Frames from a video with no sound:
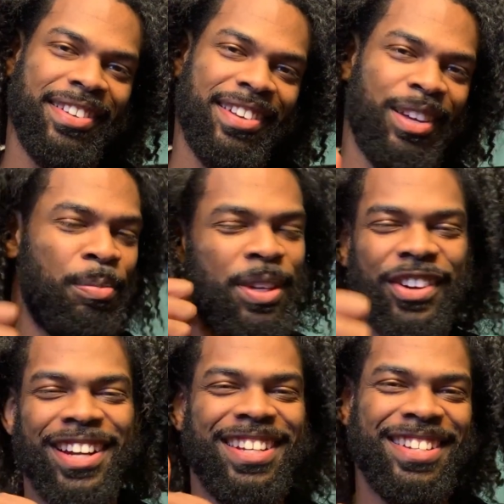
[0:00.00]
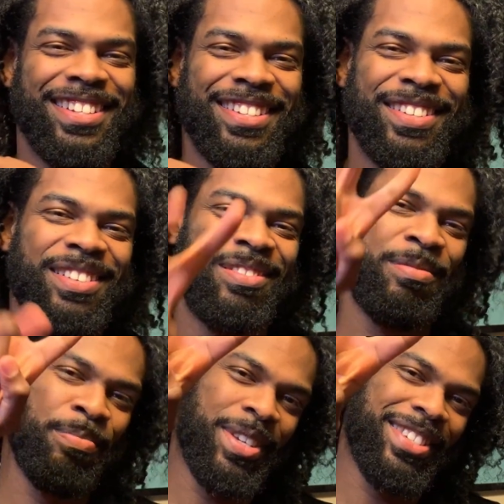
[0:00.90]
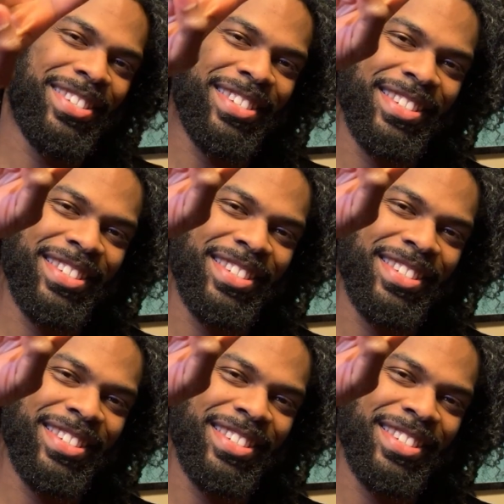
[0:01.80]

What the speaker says: and be great. Peace.